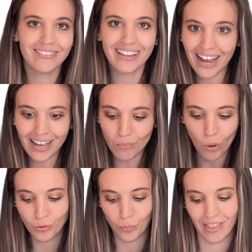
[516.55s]
Then I can
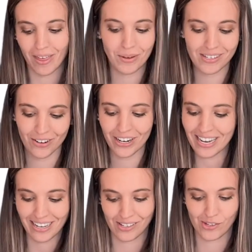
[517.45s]
multiply them because their
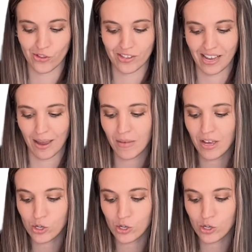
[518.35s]
indexes are the same.